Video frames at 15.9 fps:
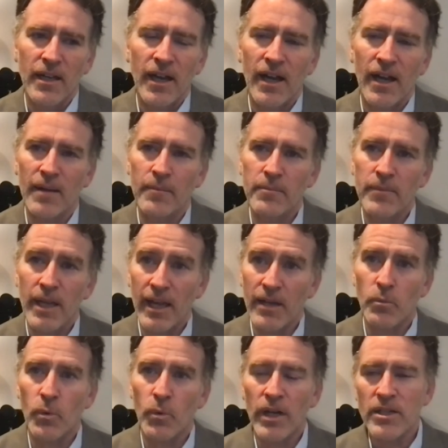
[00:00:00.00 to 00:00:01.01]
Um,
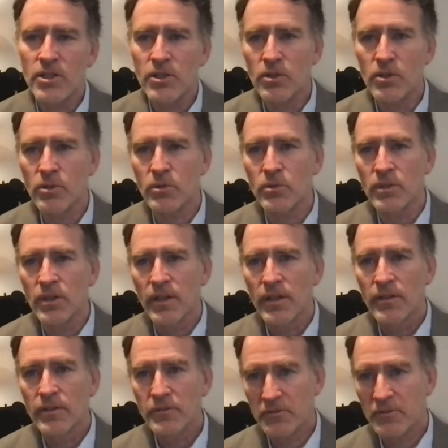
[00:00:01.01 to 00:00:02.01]
and when you
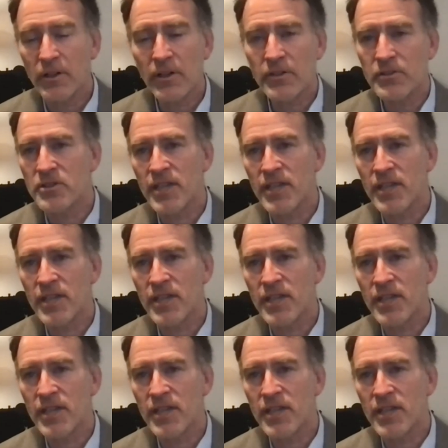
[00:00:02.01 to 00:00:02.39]
search